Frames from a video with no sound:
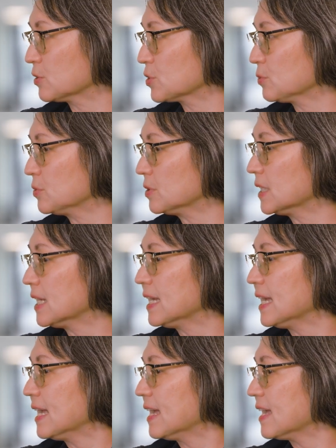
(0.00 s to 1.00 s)
School
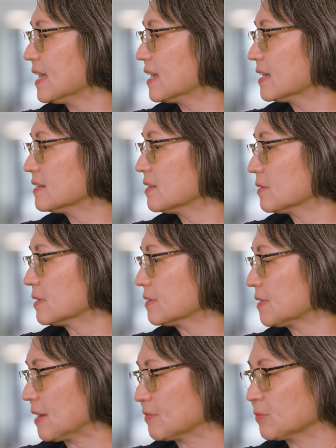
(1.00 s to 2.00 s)
and
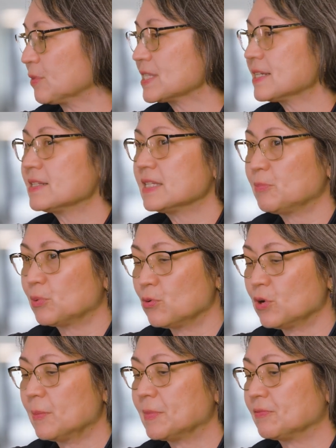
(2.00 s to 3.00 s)
have the residency
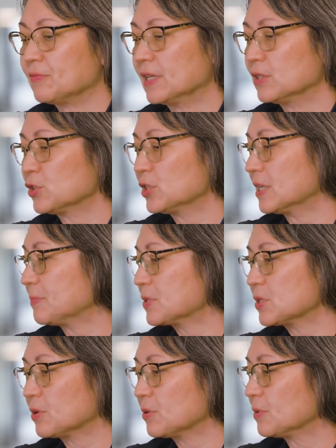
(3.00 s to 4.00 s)
program and fellowship.
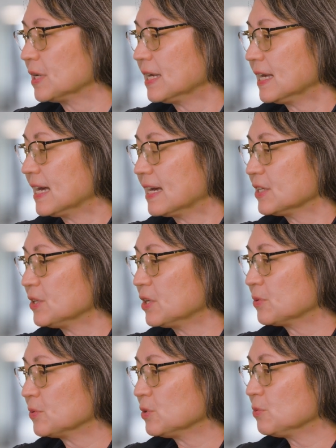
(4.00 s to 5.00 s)
So,
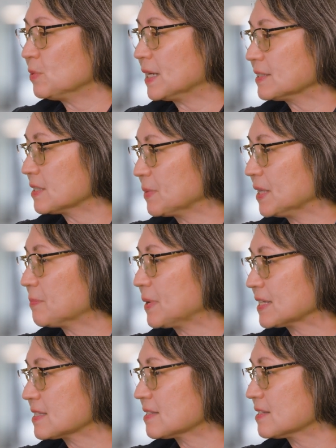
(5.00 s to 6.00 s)
you want to be the
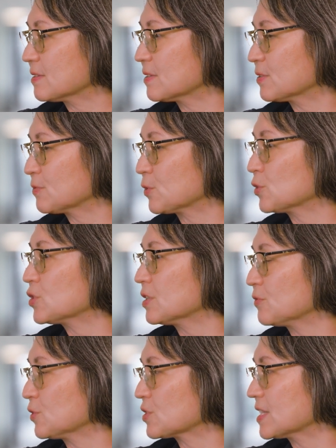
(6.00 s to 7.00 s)
best version
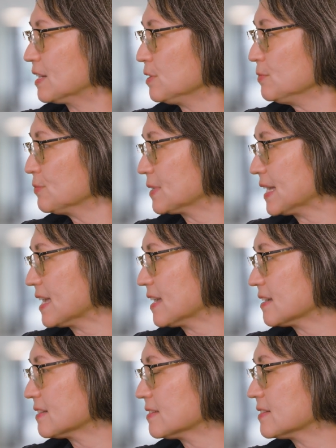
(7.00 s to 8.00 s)
of yourself
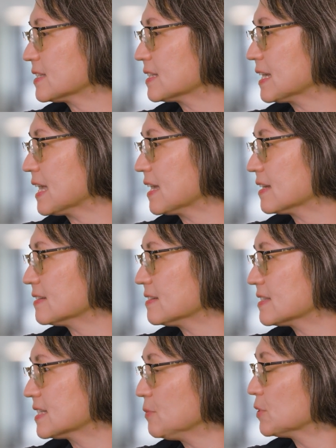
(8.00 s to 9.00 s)
and
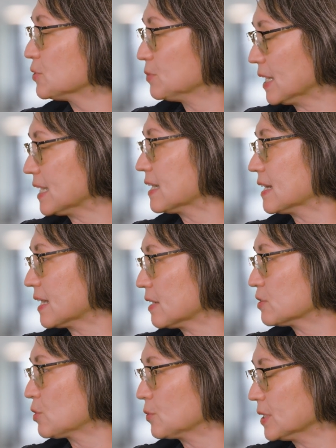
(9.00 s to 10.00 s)
see what you like. And I
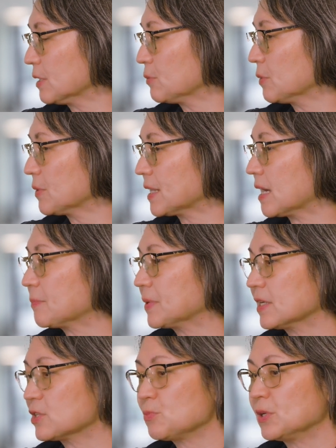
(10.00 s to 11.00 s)
totally agree with that,
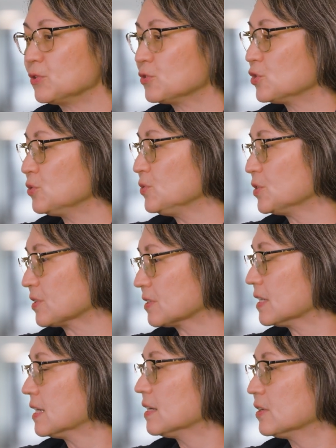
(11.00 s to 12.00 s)
because when you're
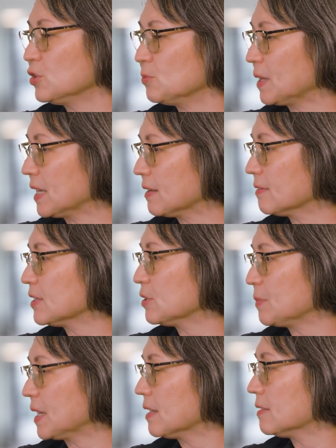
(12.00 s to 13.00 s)
junior, you
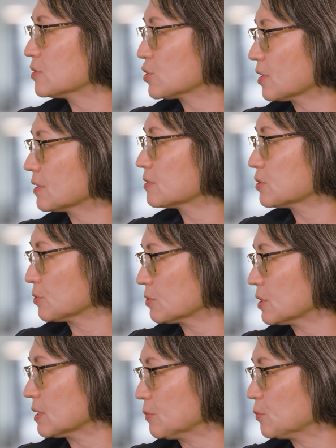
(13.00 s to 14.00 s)
may start
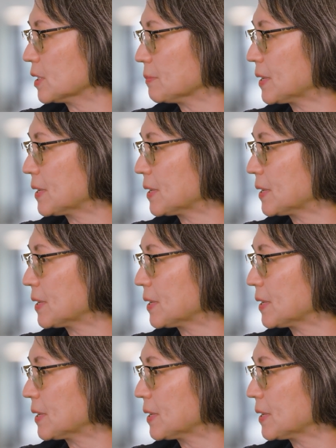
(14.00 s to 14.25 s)
in one